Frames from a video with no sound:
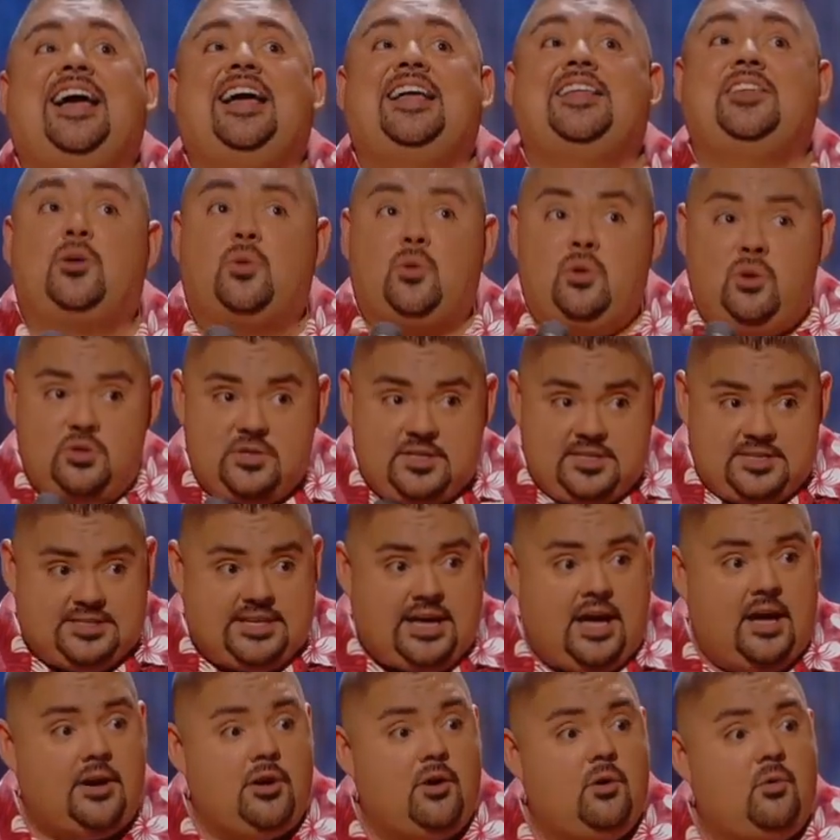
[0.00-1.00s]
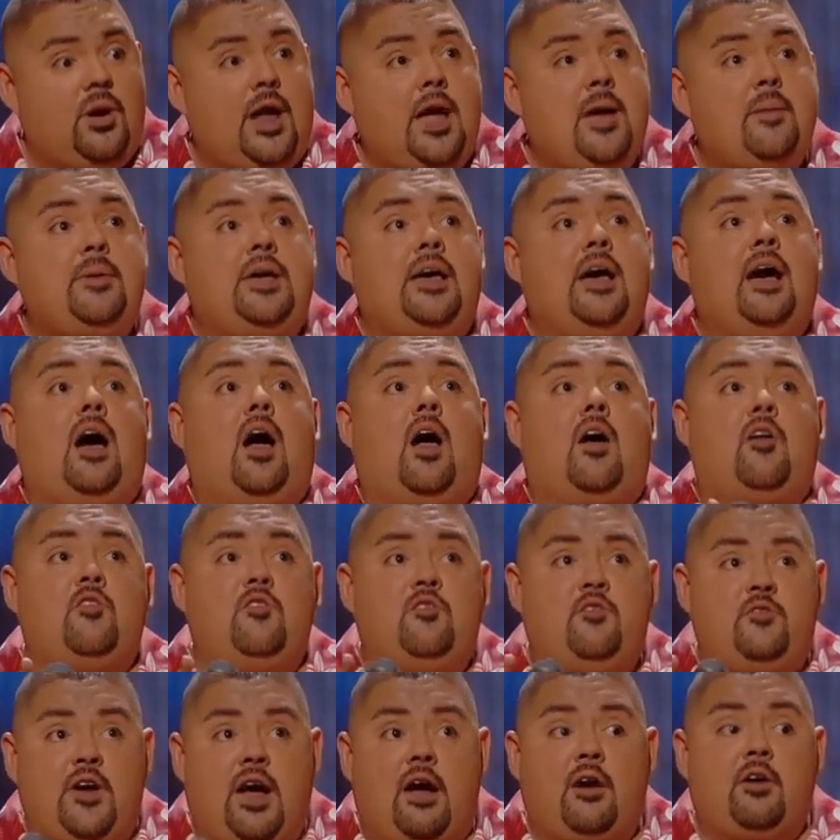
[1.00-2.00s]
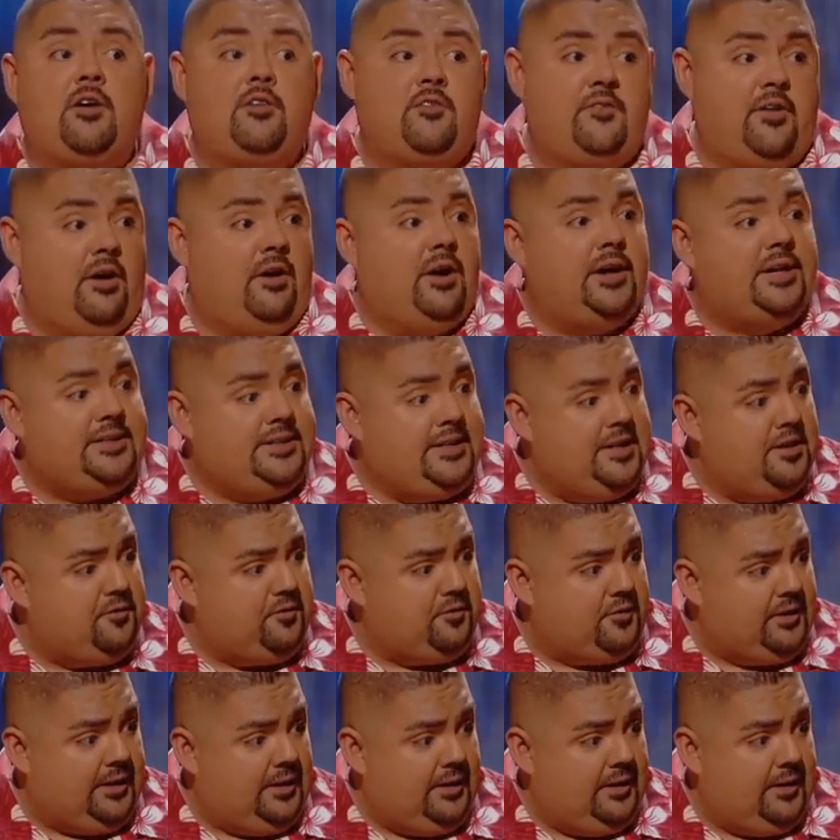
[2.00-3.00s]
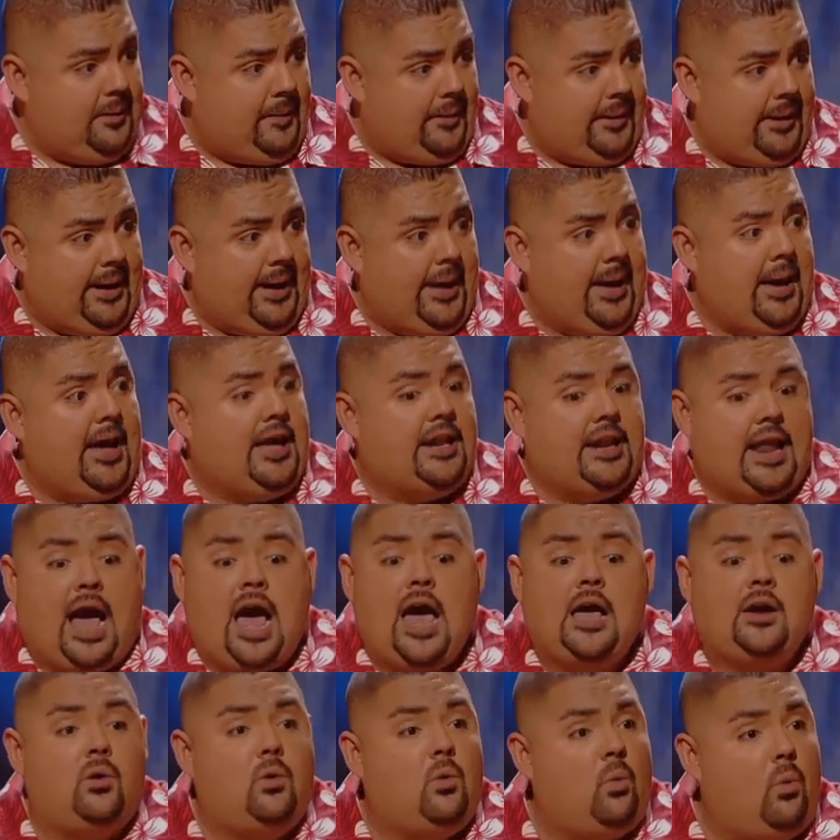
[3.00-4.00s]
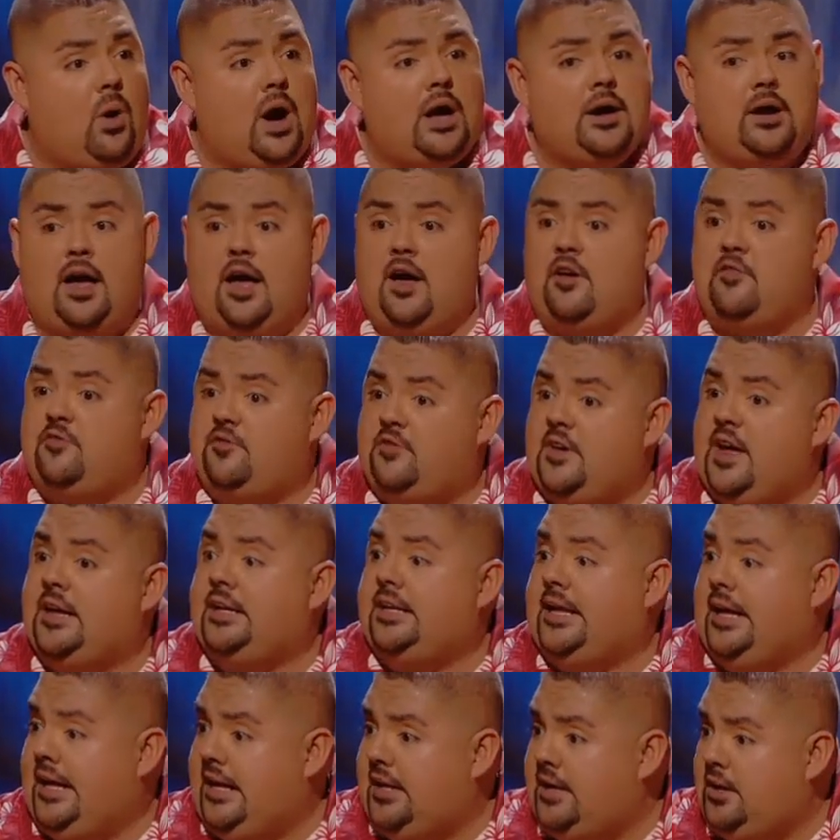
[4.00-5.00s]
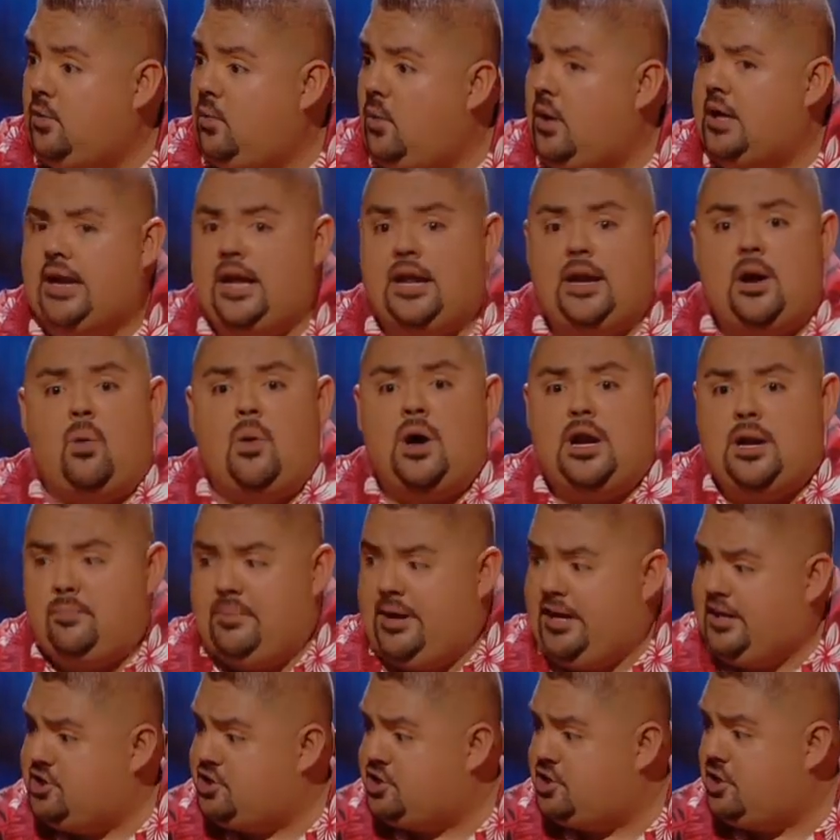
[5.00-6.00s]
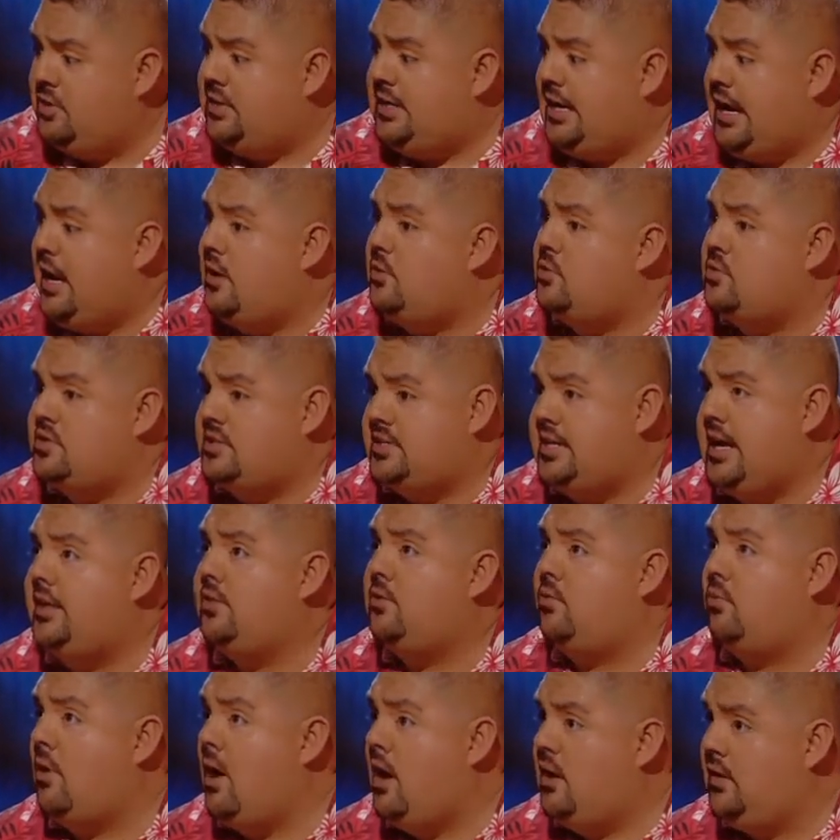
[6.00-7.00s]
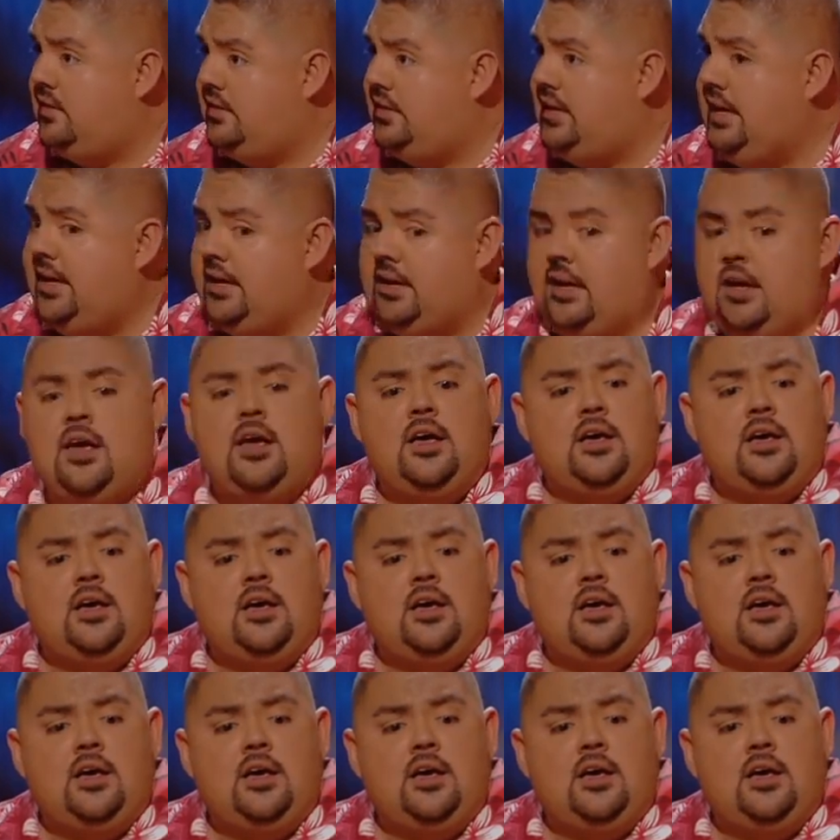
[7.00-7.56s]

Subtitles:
The rules in Saudi Arabia are very, very different, okay? And I don't want to offend anyone, and I want to make sure that I don't say the wrong thing.